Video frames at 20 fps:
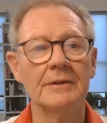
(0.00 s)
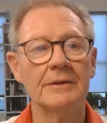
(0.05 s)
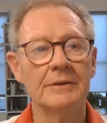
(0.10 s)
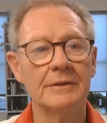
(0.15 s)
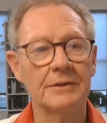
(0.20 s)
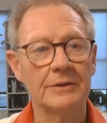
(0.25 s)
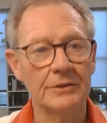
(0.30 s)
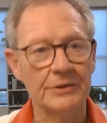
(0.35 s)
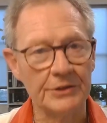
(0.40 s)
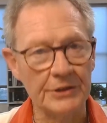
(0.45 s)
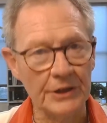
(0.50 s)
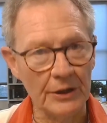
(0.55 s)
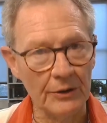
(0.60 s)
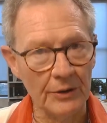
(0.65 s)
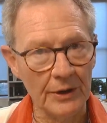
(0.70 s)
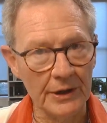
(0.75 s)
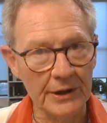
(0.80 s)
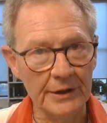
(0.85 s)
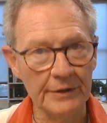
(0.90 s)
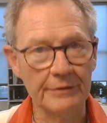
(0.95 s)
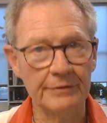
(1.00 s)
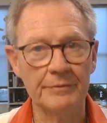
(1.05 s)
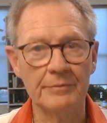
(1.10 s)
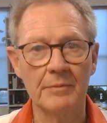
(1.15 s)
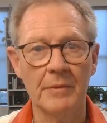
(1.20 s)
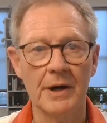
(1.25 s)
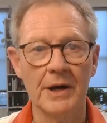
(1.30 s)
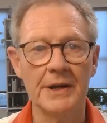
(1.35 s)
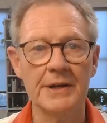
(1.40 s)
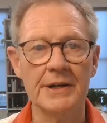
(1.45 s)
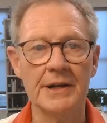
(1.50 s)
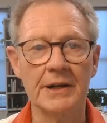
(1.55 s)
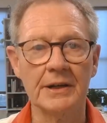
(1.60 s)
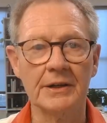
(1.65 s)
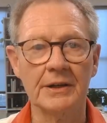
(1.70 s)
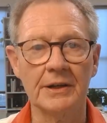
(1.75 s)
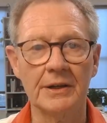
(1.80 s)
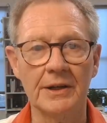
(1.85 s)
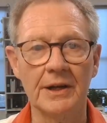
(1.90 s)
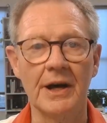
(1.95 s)
So I lived my
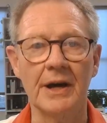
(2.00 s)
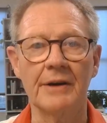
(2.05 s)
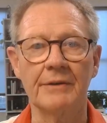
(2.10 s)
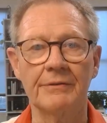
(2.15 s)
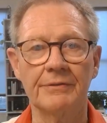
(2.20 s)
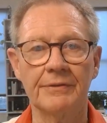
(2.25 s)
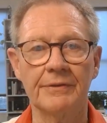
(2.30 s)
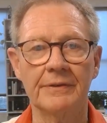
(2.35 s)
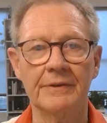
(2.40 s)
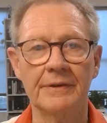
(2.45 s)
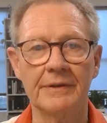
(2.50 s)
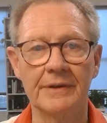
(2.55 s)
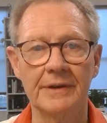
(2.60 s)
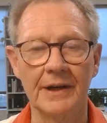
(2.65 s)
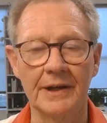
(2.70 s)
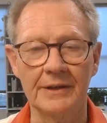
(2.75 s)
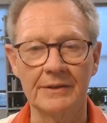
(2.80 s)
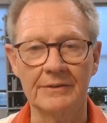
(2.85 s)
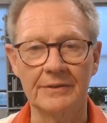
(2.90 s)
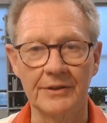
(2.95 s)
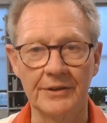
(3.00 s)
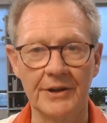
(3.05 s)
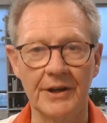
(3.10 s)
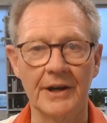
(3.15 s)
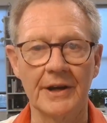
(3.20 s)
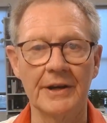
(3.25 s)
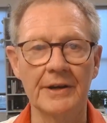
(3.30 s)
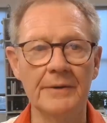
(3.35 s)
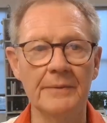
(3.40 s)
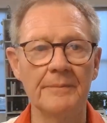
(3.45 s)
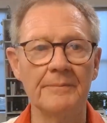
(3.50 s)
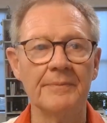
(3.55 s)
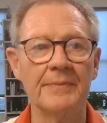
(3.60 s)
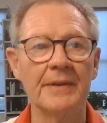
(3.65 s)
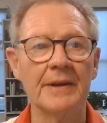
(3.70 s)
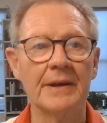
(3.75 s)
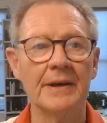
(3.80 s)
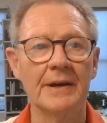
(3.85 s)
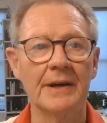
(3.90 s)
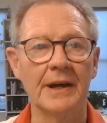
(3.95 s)
younger life, and today,
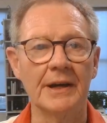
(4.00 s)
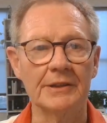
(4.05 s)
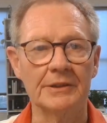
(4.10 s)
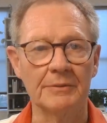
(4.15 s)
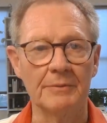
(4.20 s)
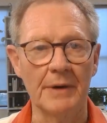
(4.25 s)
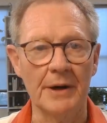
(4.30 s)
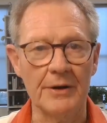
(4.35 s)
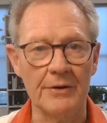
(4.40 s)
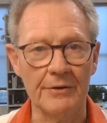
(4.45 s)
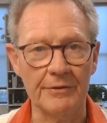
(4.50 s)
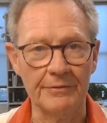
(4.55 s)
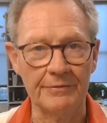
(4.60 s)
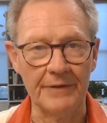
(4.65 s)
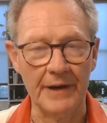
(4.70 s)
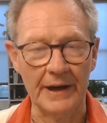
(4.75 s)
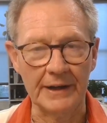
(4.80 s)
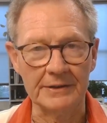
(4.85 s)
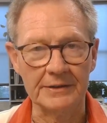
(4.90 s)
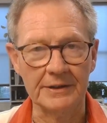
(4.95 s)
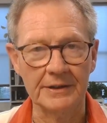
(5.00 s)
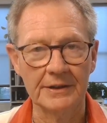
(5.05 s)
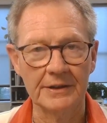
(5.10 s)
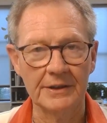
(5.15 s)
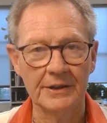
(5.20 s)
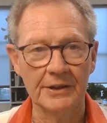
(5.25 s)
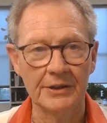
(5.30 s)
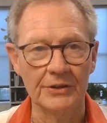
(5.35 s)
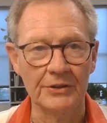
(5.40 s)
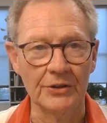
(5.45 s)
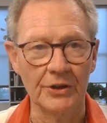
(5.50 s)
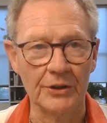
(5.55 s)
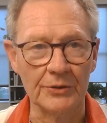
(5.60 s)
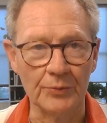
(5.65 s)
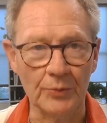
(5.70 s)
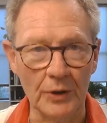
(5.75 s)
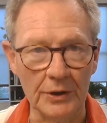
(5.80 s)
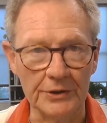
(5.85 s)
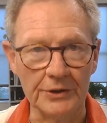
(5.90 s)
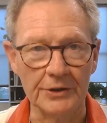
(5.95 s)
as a matter of fact, not
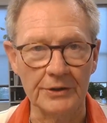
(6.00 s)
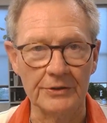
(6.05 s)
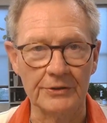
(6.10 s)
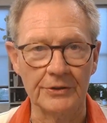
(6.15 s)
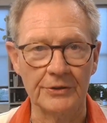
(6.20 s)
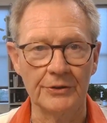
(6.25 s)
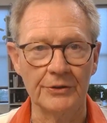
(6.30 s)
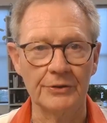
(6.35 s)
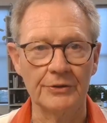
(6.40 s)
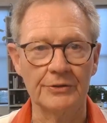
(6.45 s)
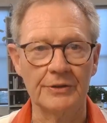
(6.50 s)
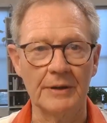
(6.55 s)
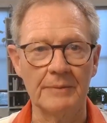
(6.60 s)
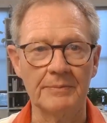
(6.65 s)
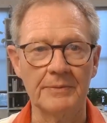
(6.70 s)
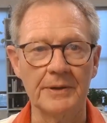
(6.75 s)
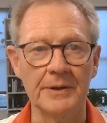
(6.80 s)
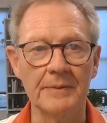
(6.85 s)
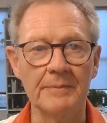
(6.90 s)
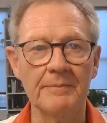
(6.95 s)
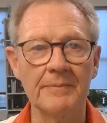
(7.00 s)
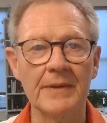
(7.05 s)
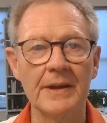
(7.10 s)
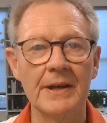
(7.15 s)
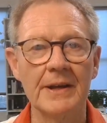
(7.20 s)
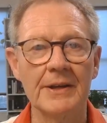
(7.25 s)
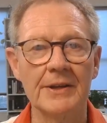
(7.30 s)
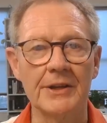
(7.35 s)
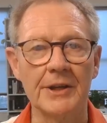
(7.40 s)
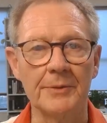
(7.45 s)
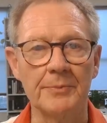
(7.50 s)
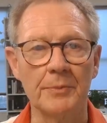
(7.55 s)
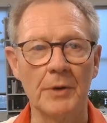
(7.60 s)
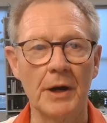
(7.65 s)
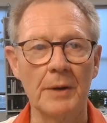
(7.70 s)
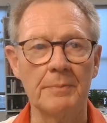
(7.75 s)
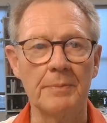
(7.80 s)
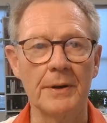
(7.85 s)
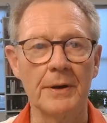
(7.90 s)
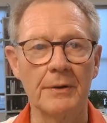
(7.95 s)
wanting to do something that
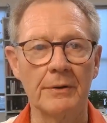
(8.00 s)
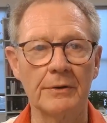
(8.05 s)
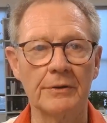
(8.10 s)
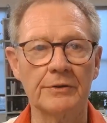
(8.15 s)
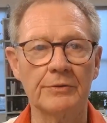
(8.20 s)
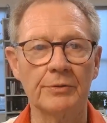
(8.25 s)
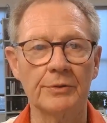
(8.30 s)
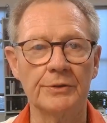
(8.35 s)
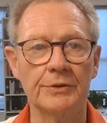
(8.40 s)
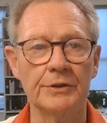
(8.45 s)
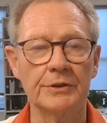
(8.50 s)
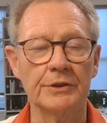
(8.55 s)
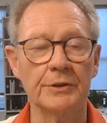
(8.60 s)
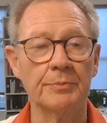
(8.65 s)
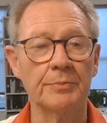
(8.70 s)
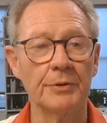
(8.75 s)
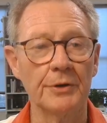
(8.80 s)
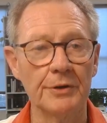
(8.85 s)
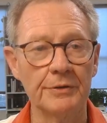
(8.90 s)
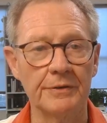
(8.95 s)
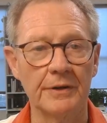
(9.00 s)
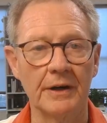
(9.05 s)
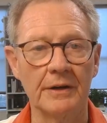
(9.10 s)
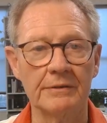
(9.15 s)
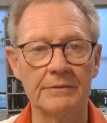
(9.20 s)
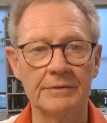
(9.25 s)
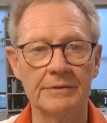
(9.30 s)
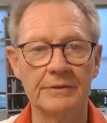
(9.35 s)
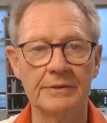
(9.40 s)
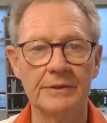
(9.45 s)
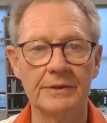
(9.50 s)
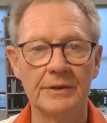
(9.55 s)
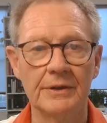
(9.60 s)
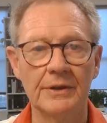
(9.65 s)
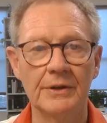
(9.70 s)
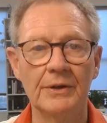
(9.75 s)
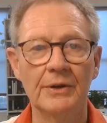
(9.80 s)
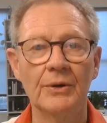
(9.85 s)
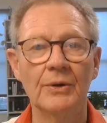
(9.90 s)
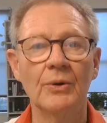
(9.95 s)
my parents would disapprove of,
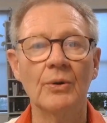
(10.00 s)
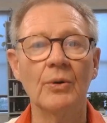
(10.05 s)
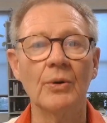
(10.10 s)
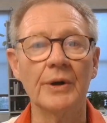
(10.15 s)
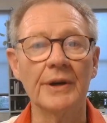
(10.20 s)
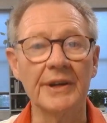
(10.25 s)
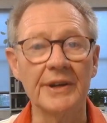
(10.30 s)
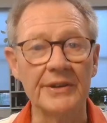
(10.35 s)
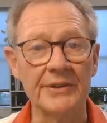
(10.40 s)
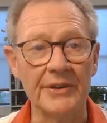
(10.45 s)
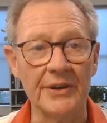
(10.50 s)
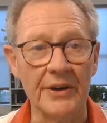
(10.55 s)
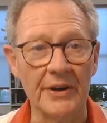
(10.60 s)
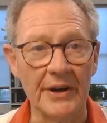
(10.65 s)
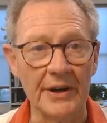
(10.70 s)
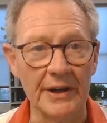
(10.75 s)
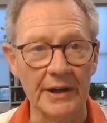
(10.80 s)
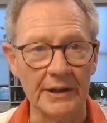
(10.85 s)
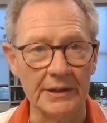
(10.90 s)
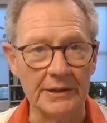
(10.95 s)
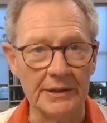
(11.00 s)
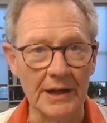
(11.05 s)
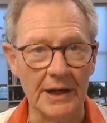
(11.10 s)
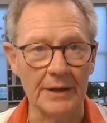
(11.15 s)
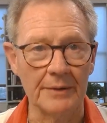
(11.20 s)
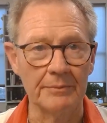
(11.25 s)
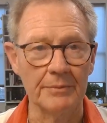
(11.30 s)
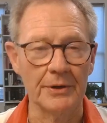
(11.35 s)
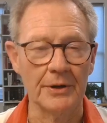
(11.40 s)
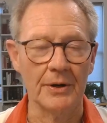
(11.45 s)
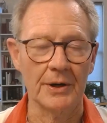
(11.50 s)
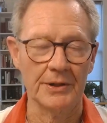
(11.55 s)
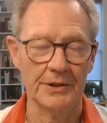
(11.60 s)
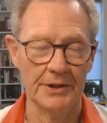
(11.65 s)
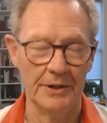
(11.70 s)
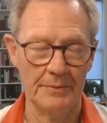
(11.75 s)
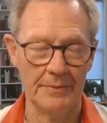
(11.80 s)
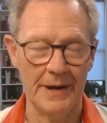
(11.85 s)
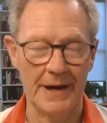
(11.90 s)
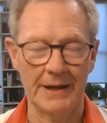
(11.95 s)
or hear that I had done behind
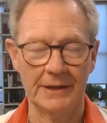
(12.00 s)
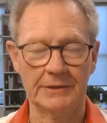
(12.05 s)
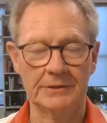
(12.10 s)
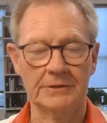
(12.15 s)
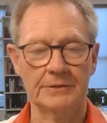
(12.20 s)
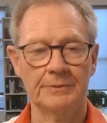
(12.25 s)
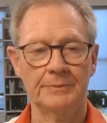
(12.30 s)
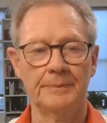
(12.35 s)
their backs.